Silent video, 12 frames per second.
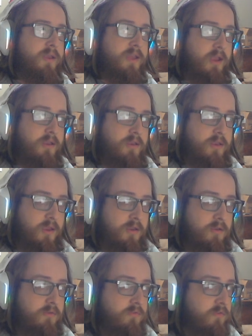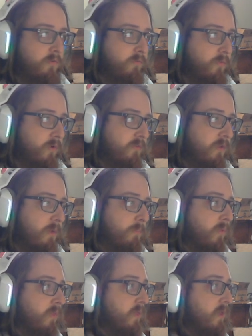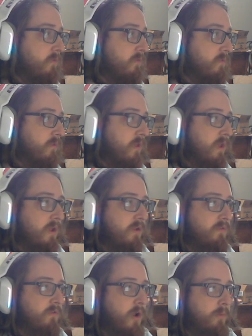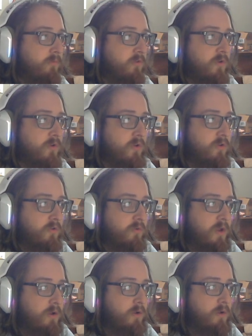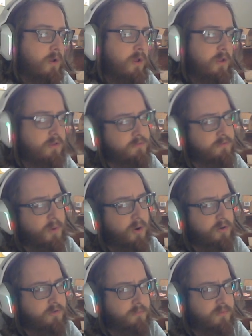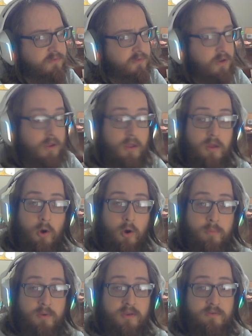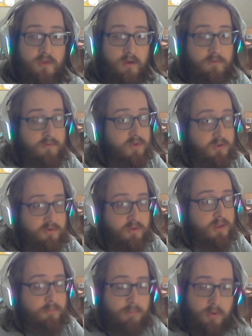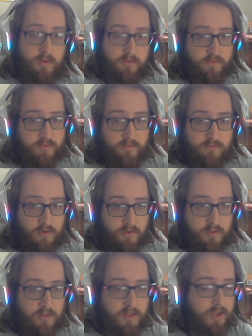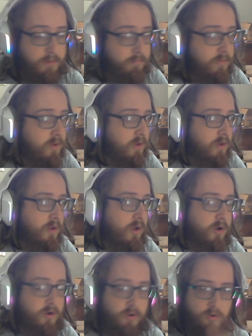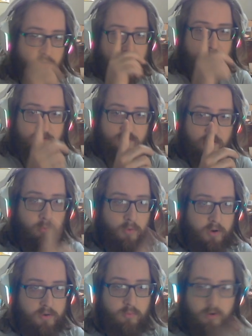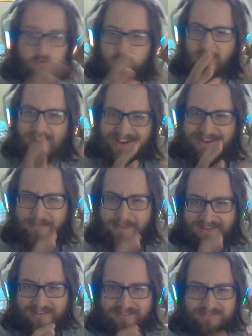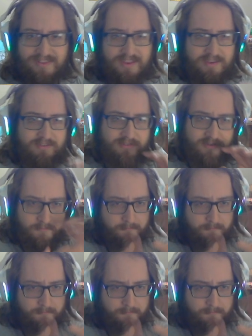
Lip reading: gated in, so for example, this is an option you could do here. This pawn is missing. Opening salvo, you delete pawns at the start of the game. Currently it's at 1. We're trying to balance things, and